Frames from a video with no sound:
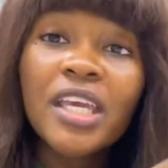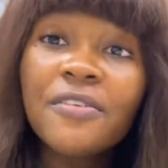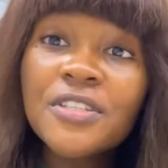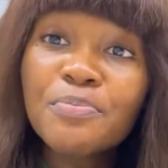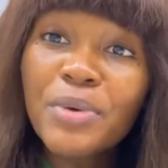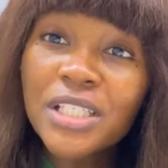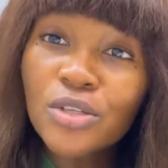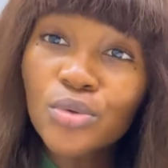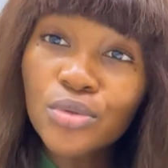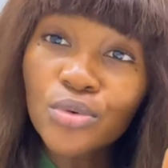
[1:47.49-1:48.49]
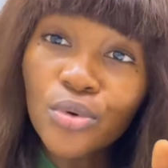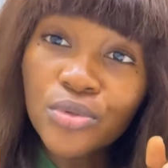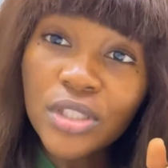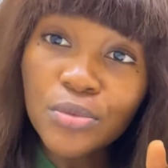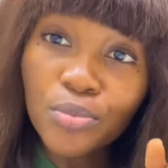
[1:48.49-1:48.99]
If the patient wants to go
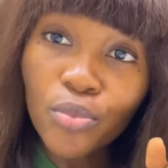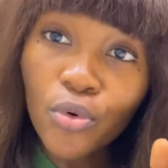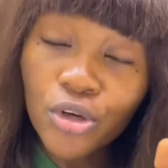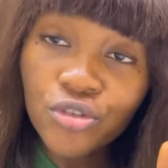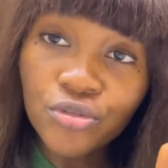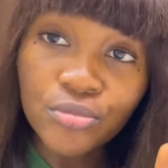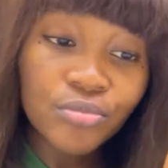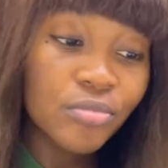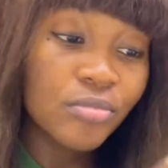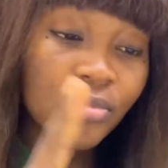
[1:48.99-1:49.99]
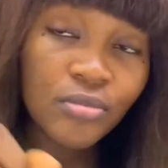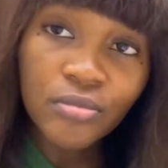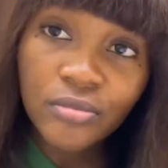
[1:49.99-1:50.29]
to the washroom,